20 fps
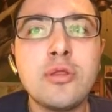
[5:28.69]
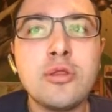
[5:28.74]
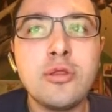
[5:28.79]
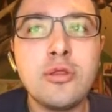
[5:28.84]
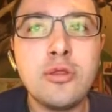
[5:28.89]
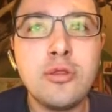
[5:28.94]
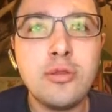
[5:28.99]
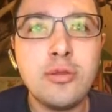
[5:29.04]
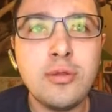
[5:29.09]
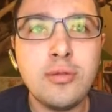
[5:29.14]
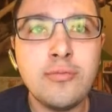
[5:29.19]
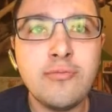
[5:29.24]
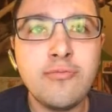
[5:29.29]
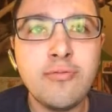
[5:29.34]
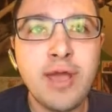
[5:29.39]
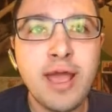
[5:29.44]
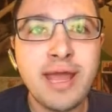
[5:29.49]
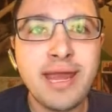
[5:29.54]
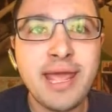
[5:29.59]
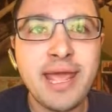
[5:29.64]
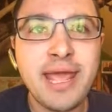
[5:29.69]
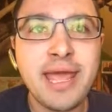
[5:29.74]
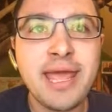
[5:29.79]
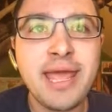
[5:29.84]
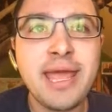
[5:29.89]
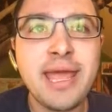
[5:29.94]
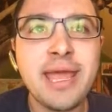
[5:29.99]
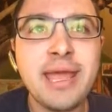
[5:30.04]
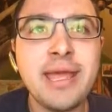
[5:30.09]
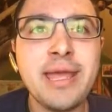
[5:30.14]
to
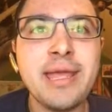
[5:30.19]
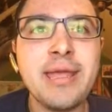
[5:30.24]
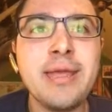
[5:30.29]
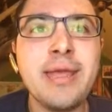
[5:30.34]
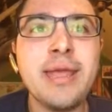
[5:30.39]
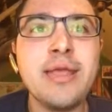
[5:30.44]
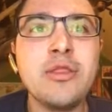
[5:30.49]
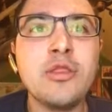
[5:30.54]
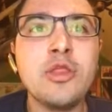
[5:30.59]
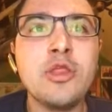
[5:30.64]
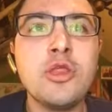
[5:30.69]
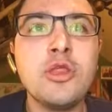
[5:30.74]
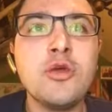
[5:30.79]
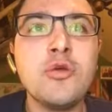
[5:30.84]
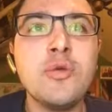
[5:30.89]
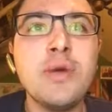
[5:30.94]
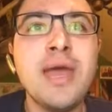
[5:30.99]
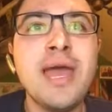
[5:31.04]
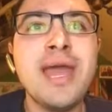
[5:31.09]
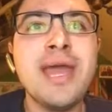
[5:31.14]
Friday to